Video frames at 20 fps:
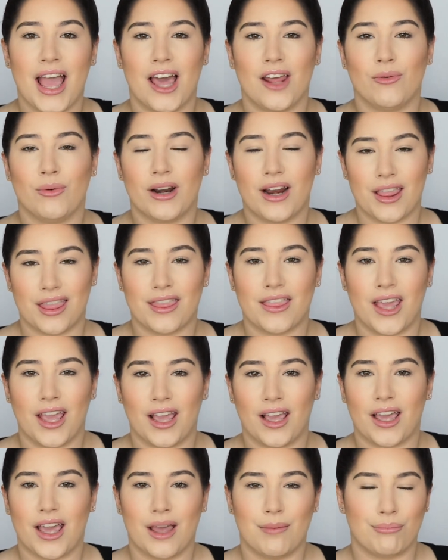and what I
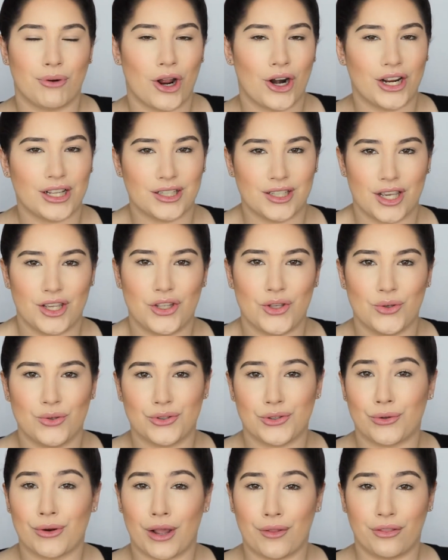think and products I
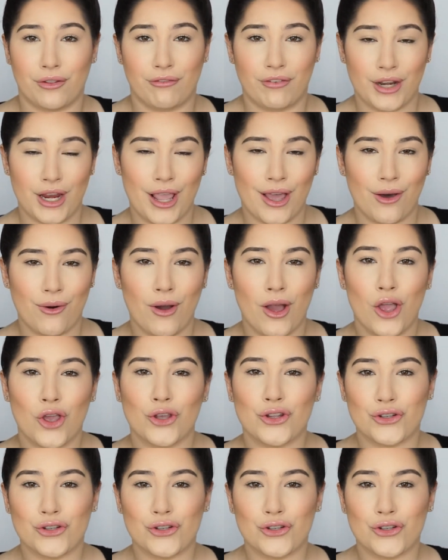use throughout the video.